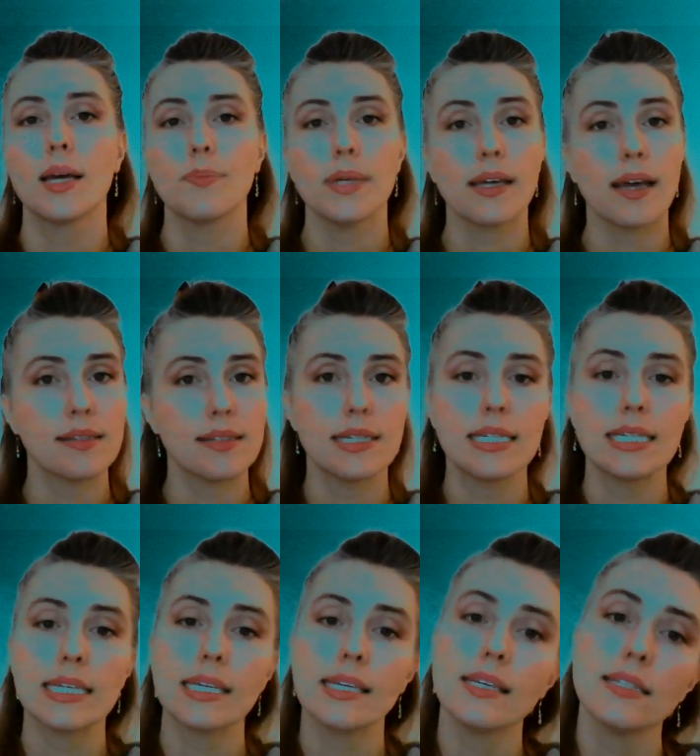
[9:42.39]
because it
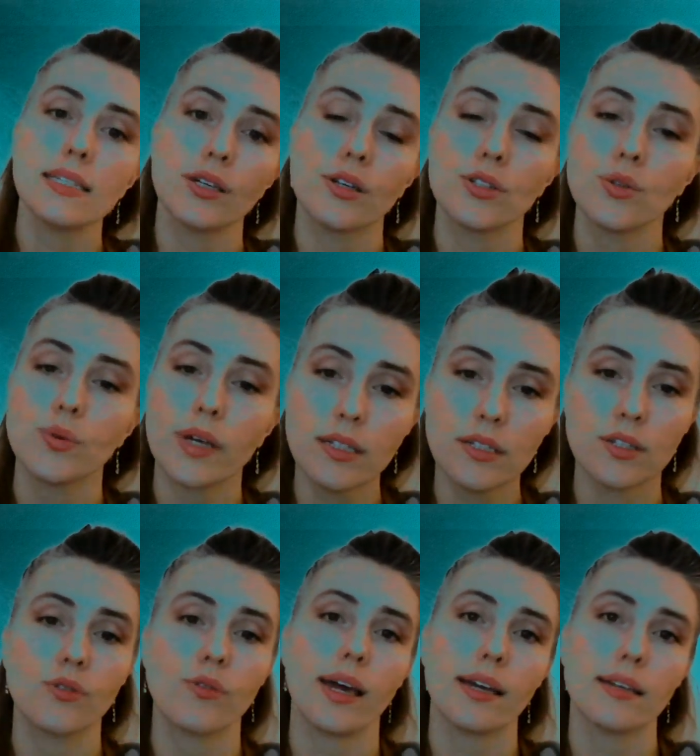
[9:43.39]
is easier to
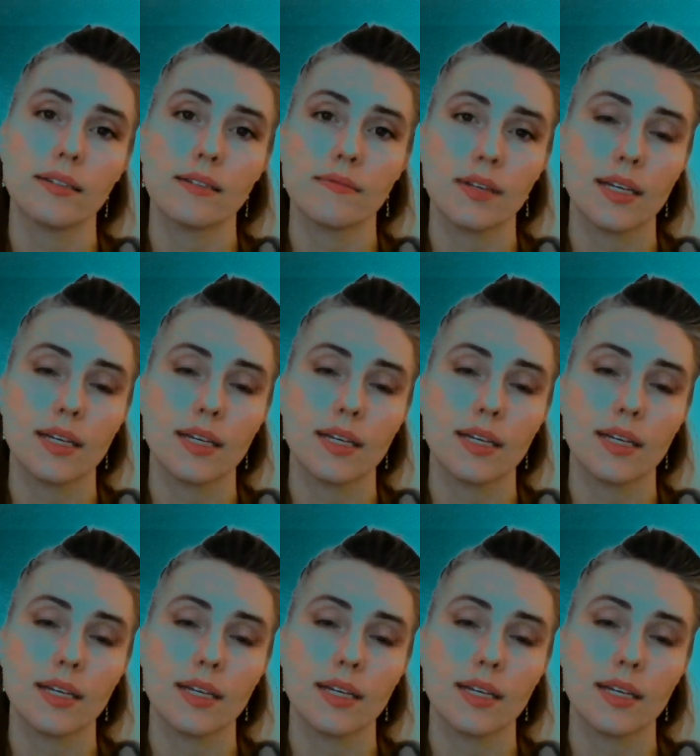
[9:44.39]
integrate,